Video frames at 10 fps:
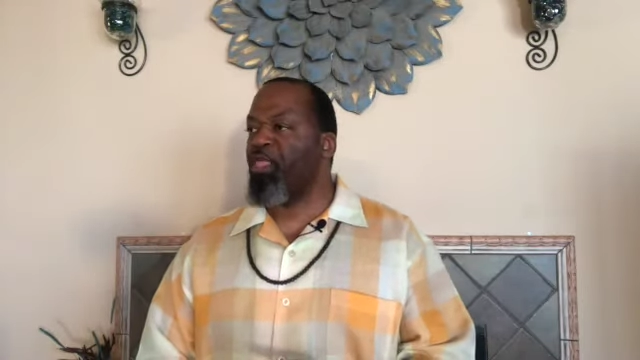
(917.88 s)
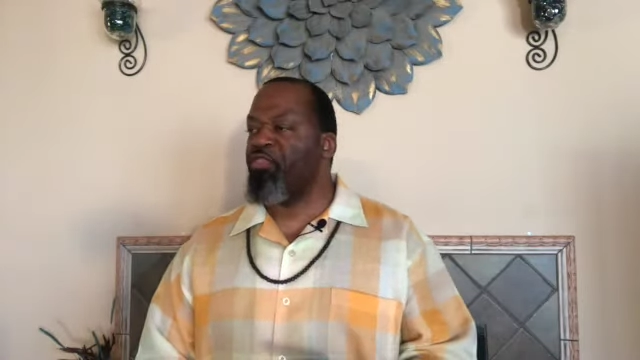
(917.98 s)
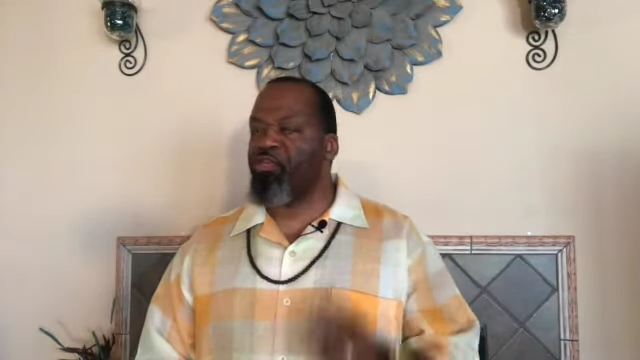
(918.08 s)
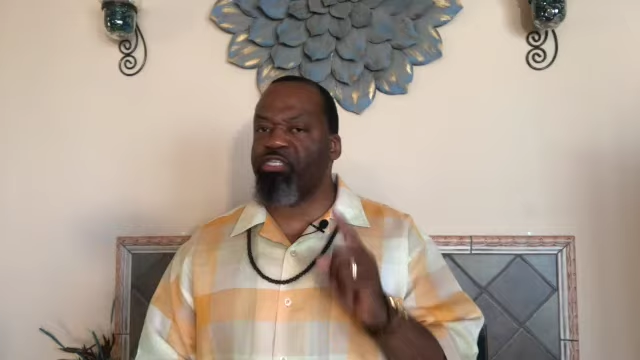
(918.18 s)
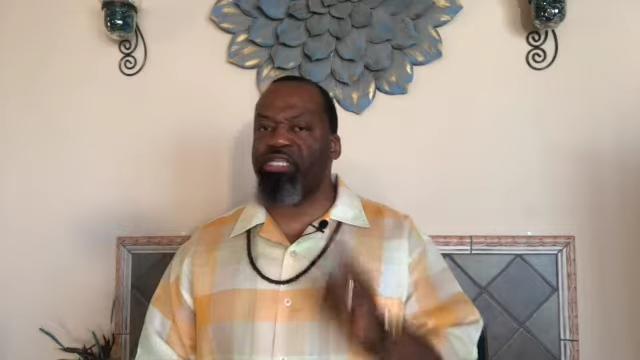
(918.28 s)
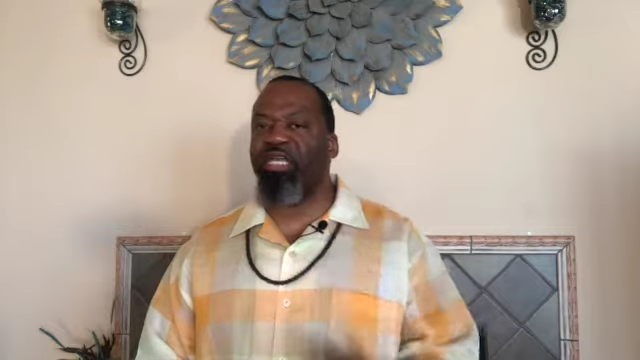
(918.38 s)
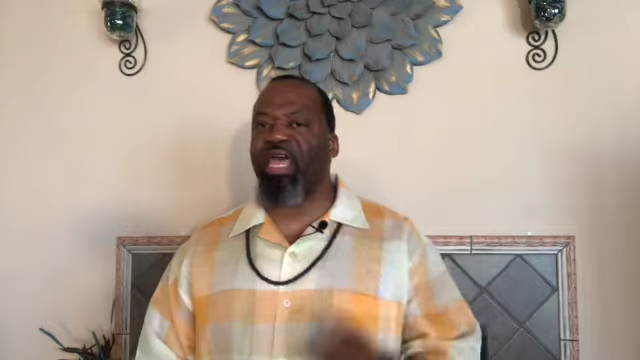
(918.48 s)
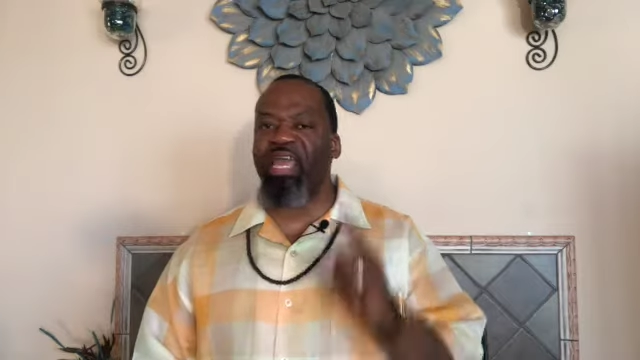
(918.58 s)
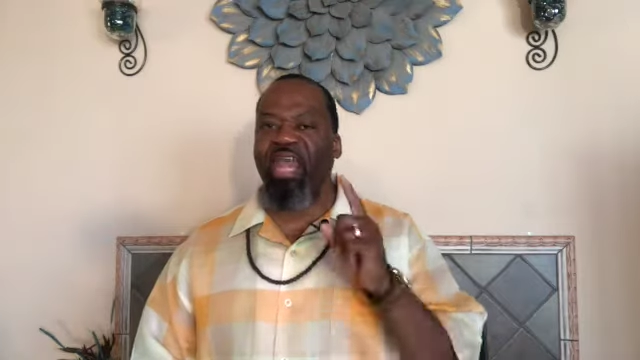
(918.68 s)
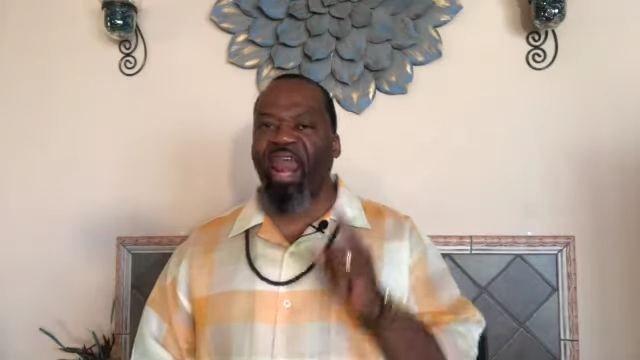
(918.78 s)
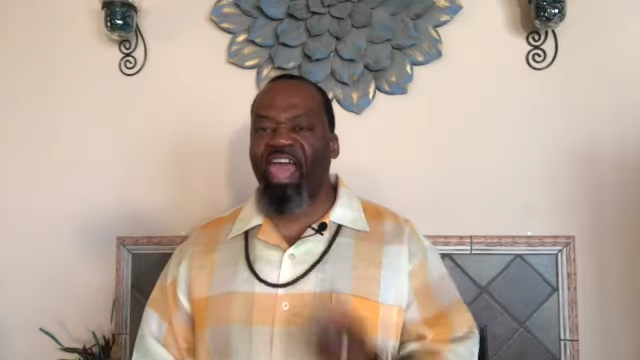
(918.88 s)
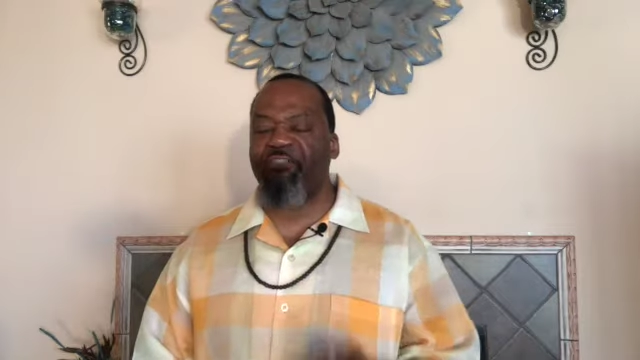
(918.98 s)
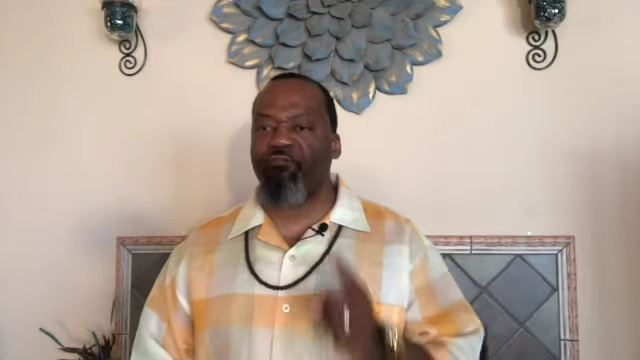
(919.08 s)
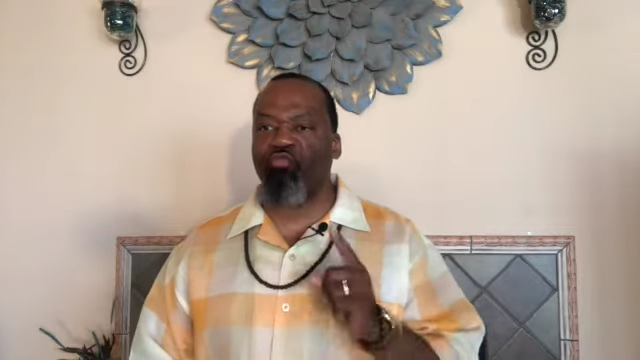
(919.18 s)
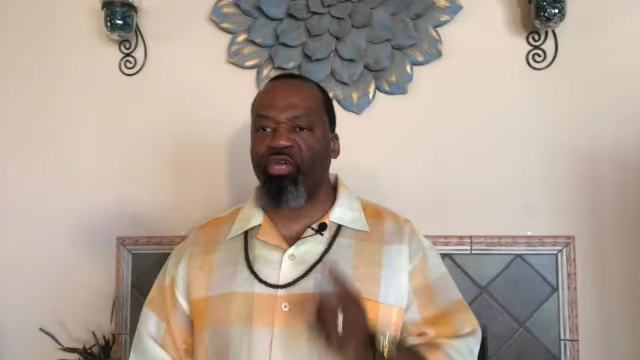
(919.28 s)
There's still a
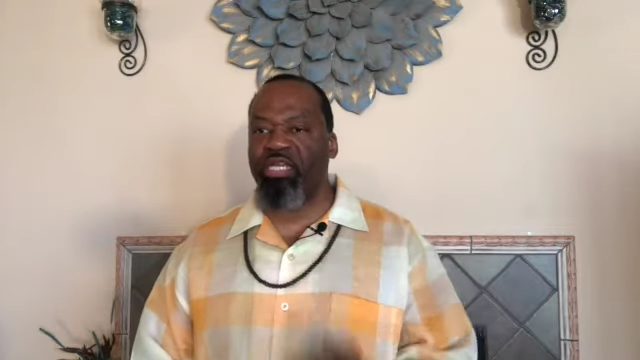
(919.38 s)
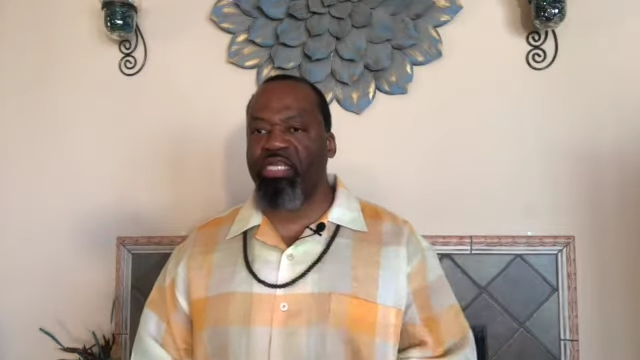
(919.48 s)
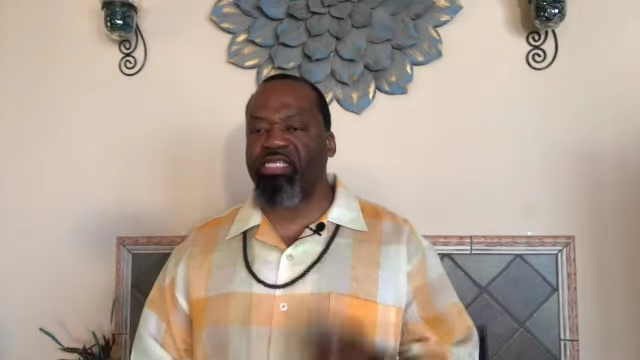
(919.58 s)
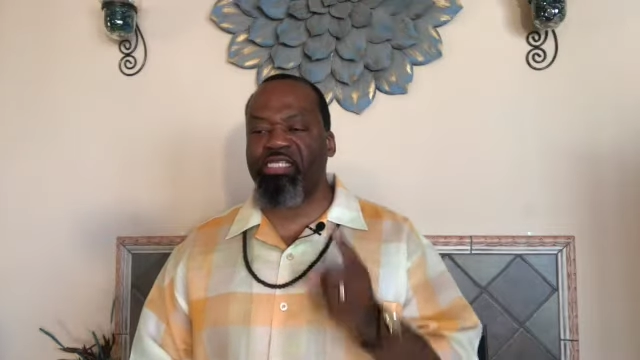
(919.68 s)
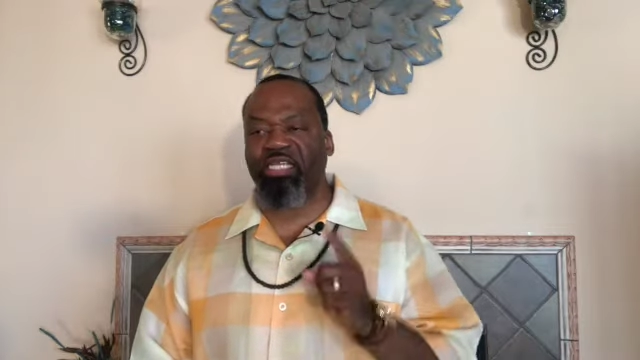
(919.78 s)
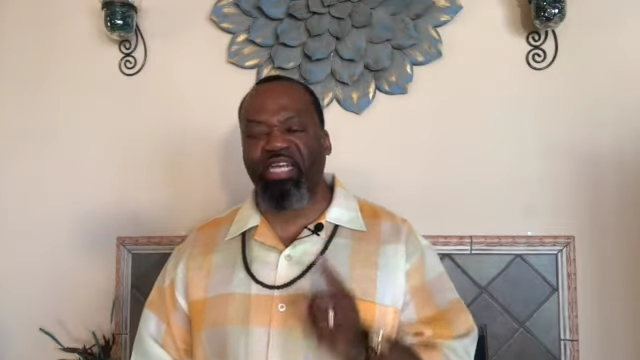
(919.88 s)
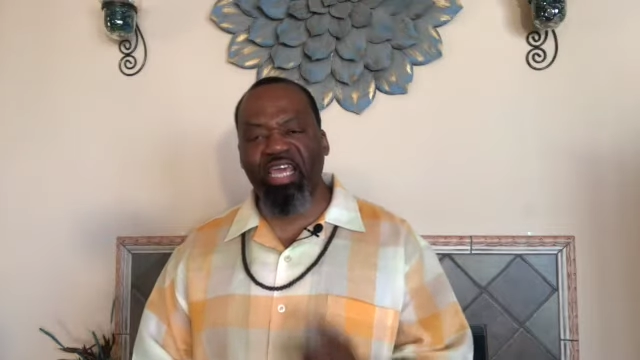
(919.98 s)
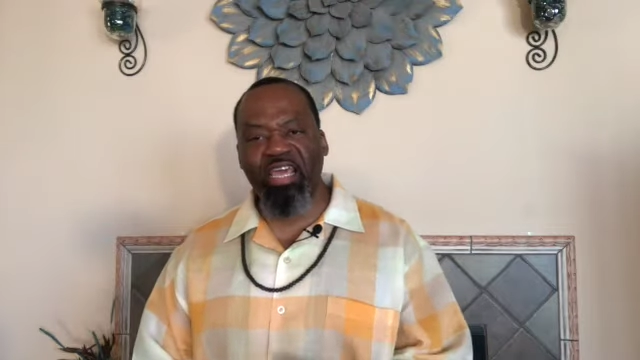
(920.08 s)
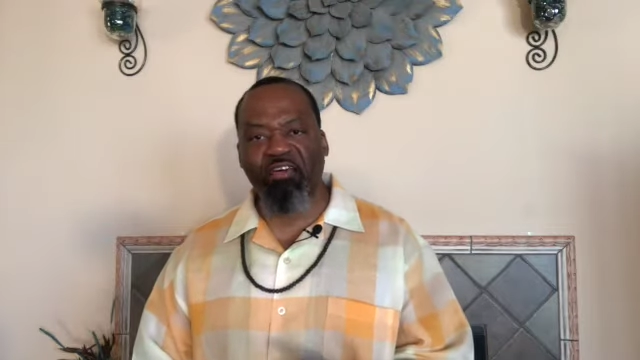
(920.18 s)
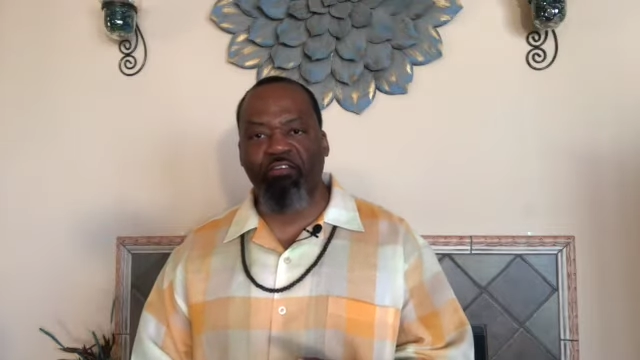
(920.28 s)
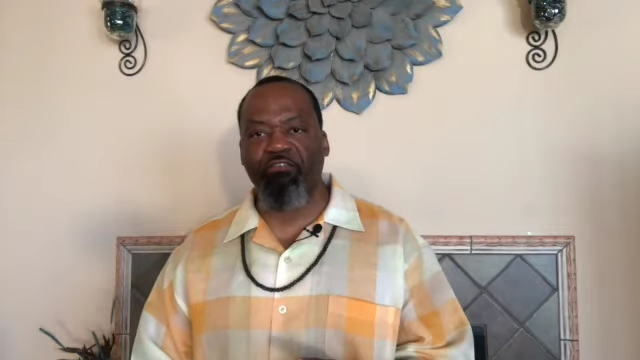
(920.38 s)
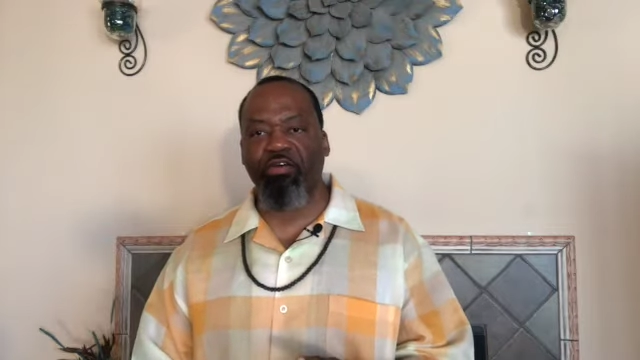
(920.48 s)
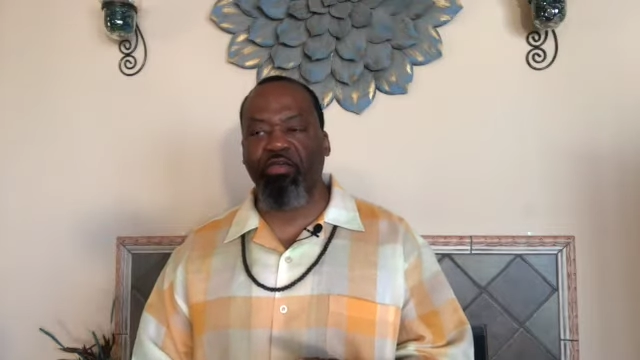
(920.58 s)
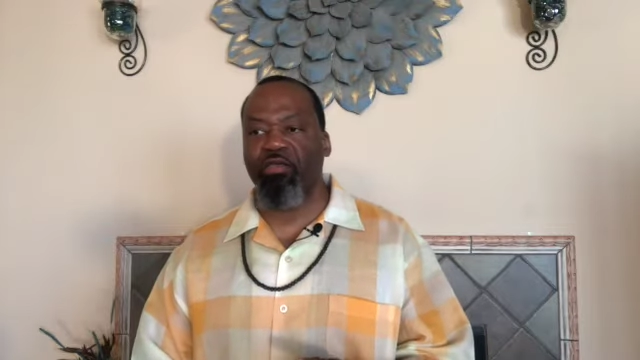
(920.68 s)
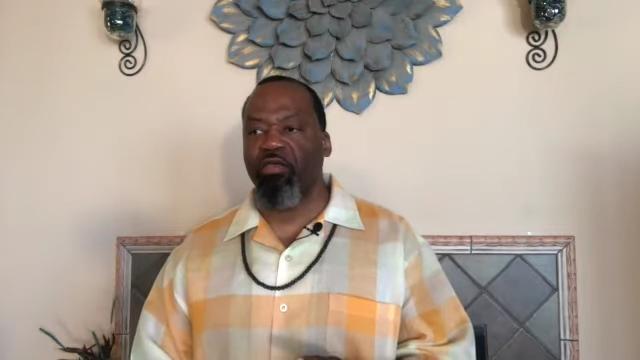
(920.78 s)
life we need to live.